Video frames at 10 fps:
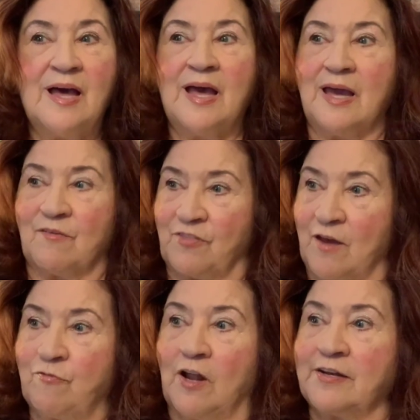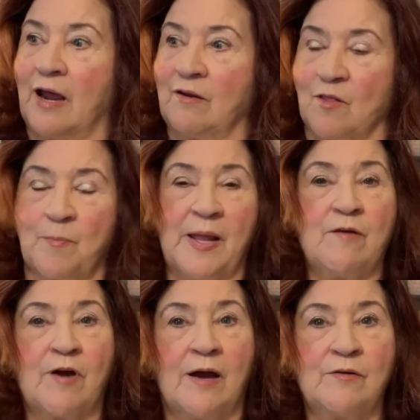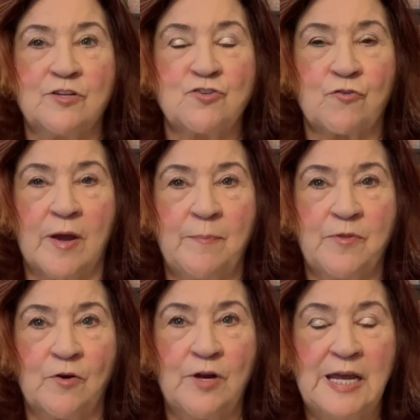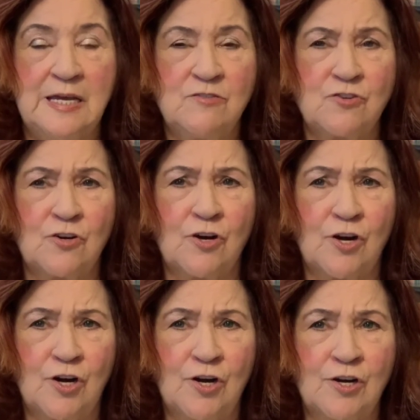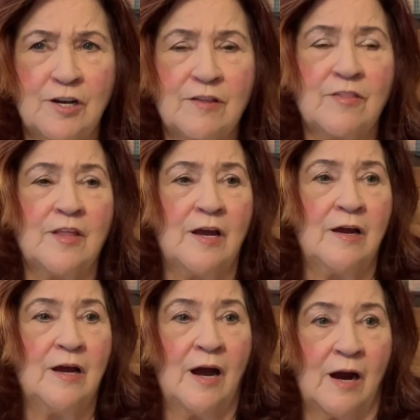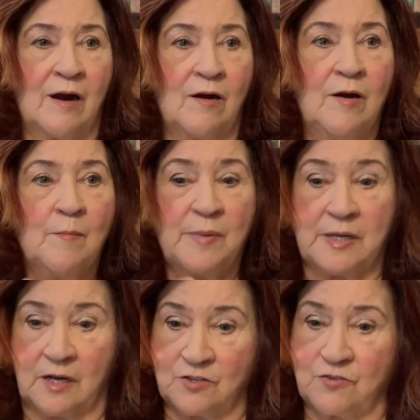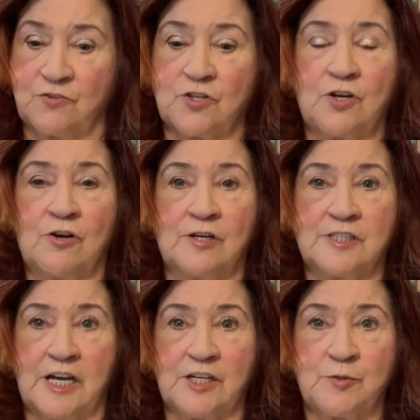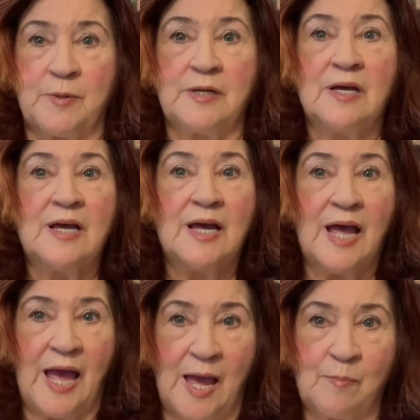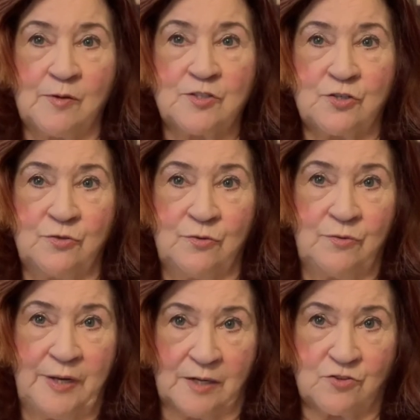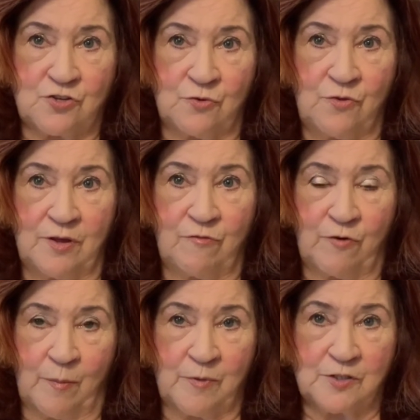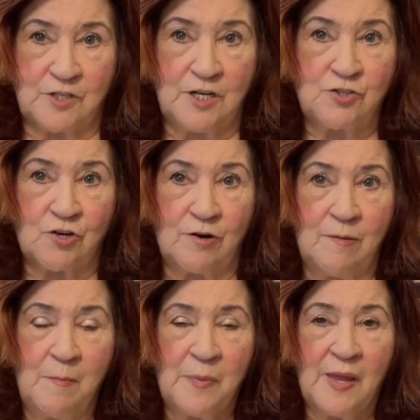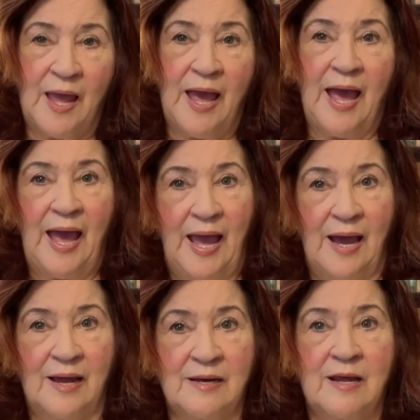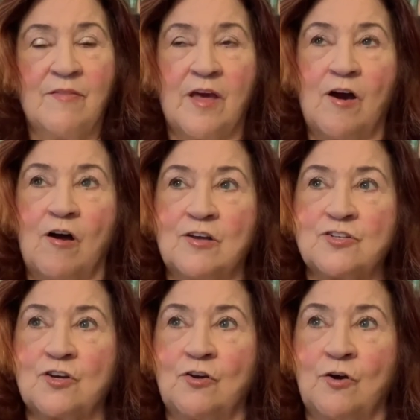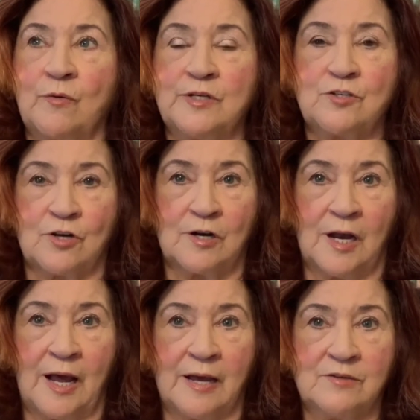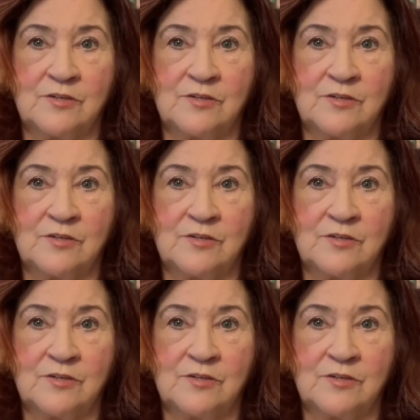if they fall down on the playground and scrape their knees and are hurt, they are, because of secure attachment, able to get soothing from the teacher. And they also know internally